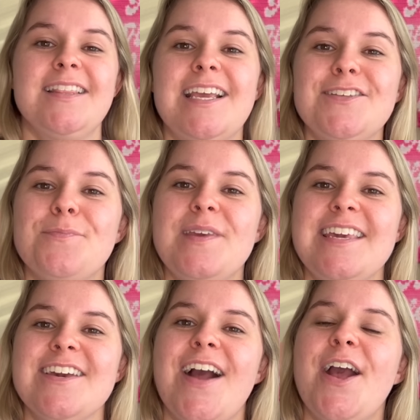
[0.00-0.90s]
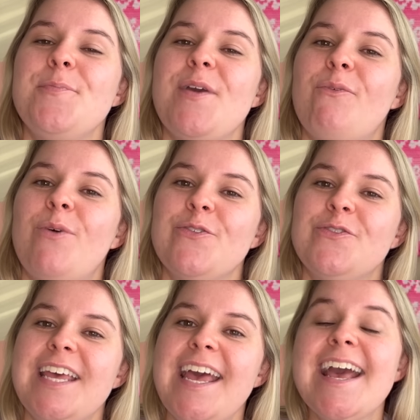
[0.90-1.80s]
Thanks for being here. I hope you have a
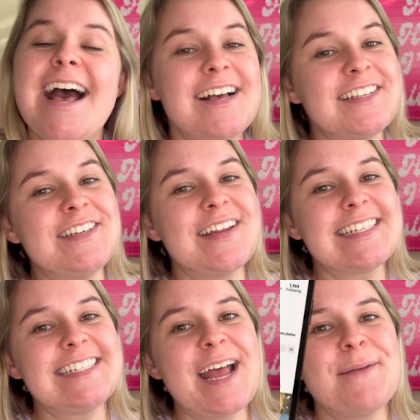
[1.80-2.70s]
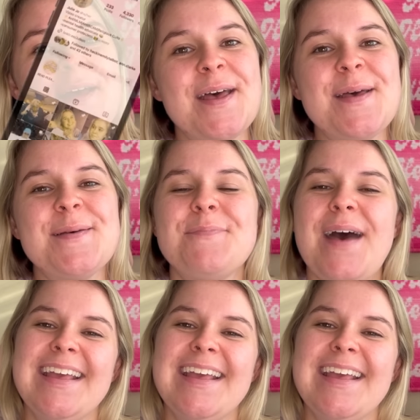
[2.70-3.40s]
wonderful day. I'll see you next time. Bye.